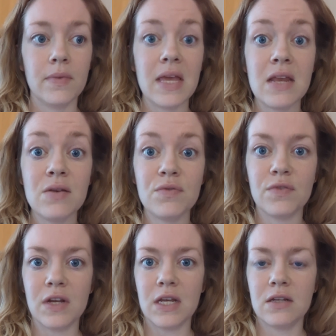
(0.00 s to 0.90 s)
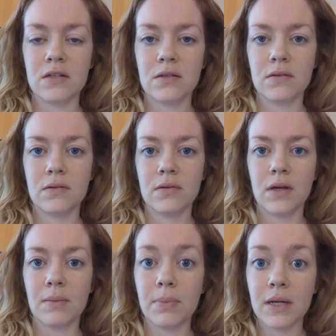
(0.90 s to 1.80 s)
infinite,
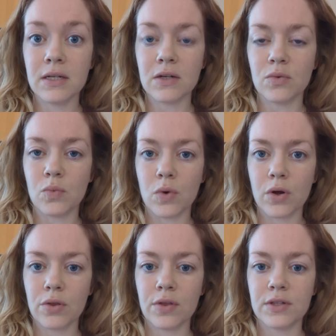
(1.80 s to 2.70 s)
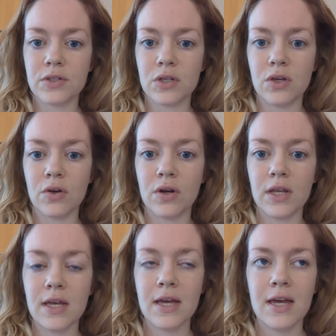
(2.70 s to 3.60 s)
abundant worth and
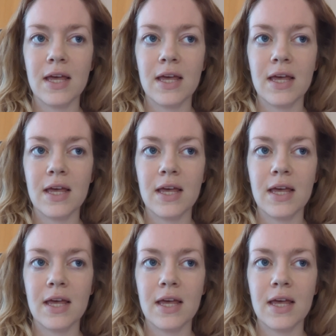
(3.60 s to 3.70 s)
security,